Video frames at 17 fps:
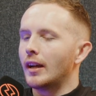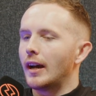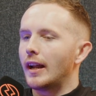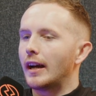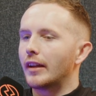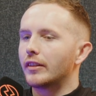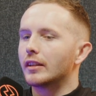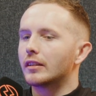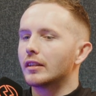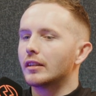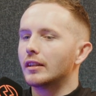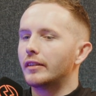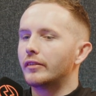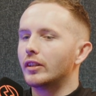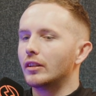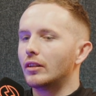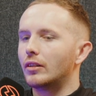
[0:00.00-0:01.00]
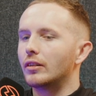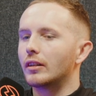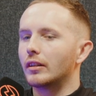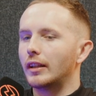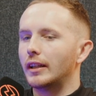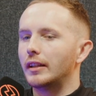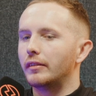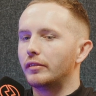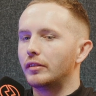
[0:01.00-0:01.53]
And I think to live a long
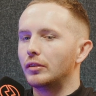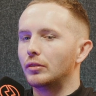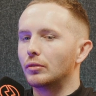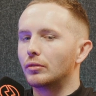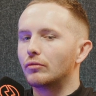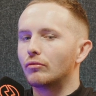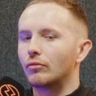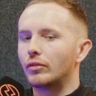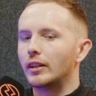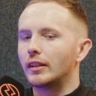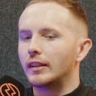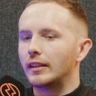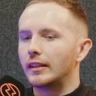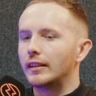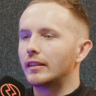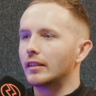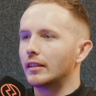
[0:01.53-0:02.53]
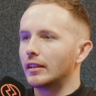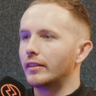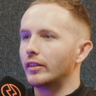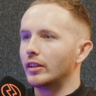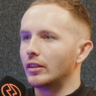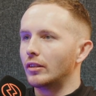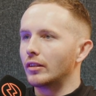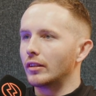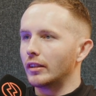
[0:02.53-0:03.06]
life, you don't really need to live a
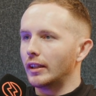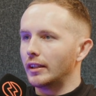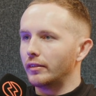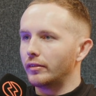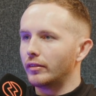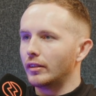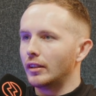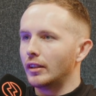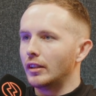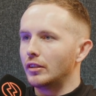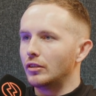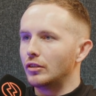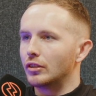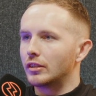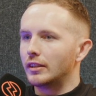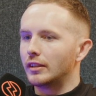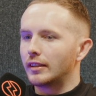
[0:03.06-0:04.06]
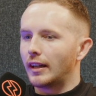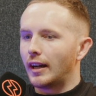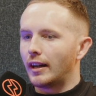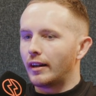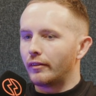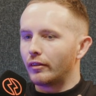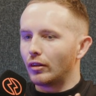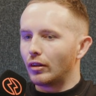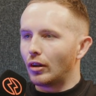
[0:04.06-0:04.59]
long life. You just need to
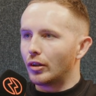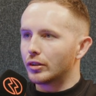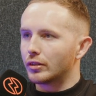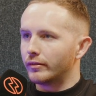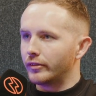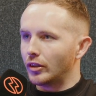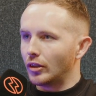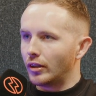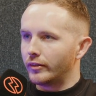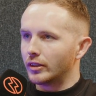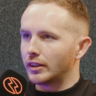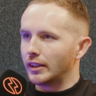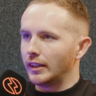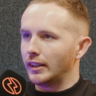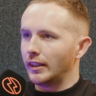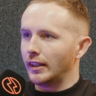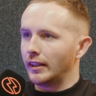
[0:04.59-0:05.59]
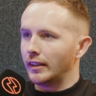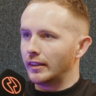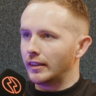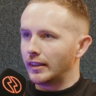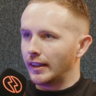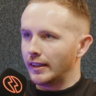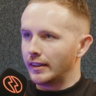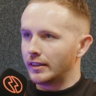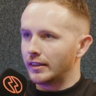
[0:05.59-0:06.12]
have lots of novelty and
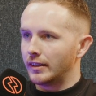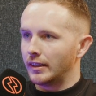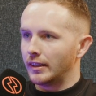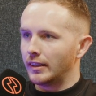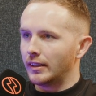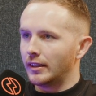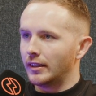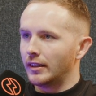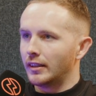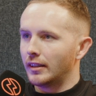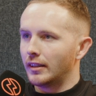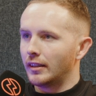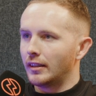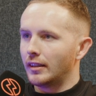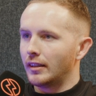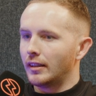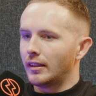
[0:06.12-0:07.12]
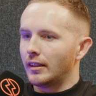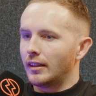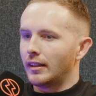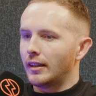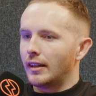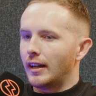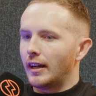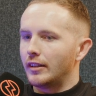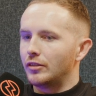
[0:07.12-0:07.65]
intensity. Mm-hmm.
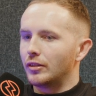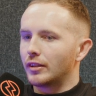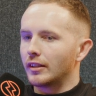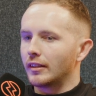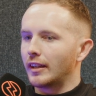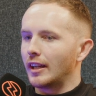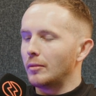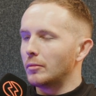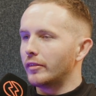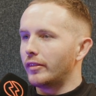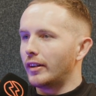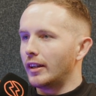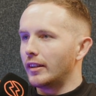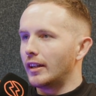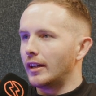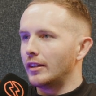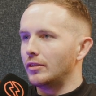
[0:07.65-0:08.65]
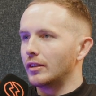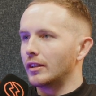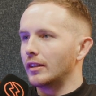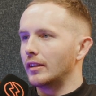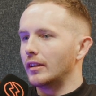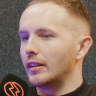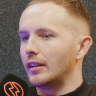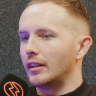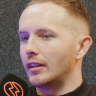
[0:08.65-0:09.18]
And you can gamify that. You
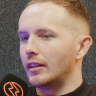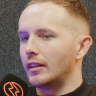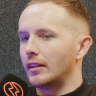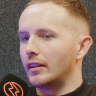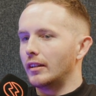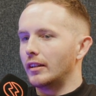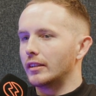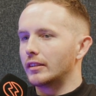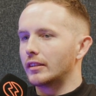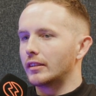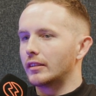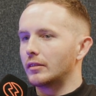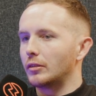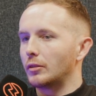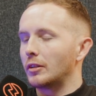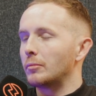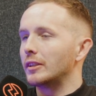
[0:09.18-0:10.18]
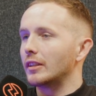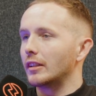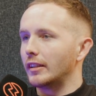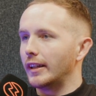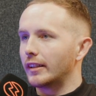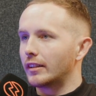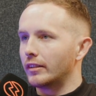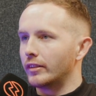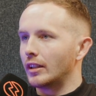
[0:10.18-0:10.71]
can be
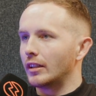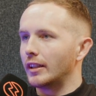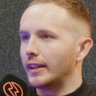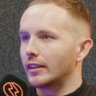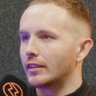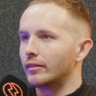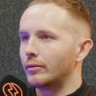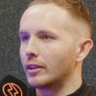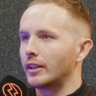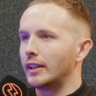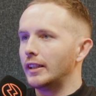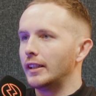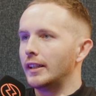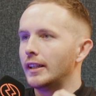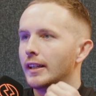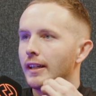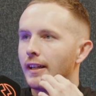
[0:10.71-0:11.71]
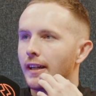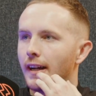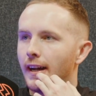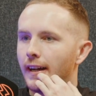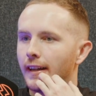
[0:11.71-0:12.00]
selective and elective with that. Mm-hmm.